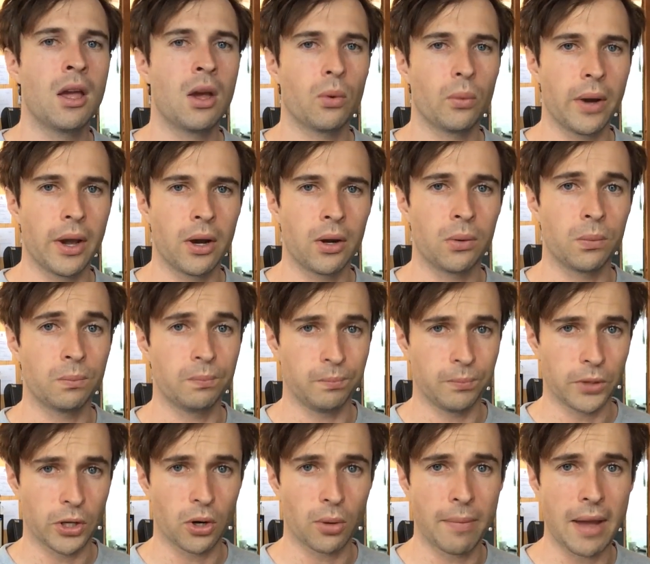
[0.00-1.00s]
well,
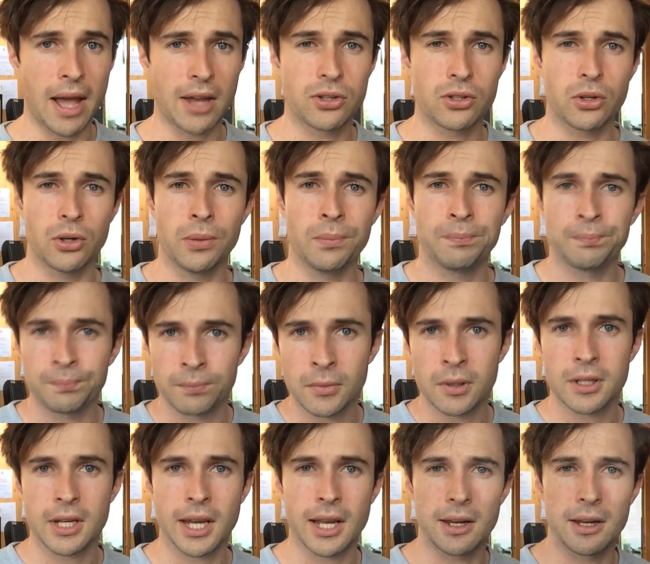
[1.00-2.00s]
you're about to.
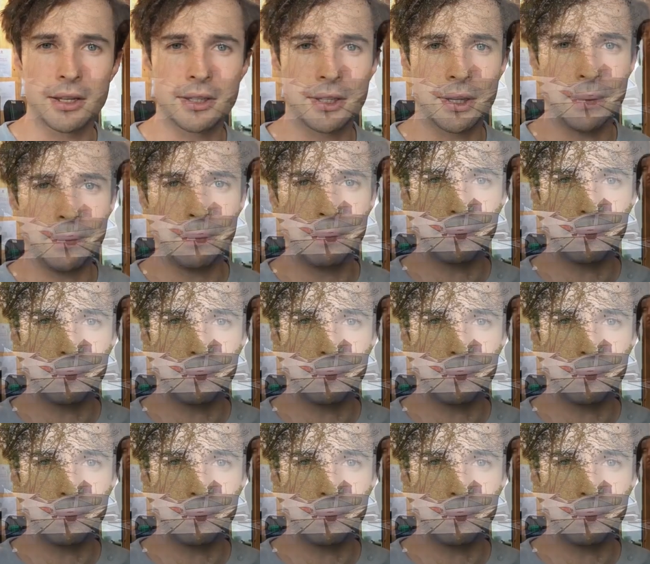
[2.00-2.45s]
Take a listen.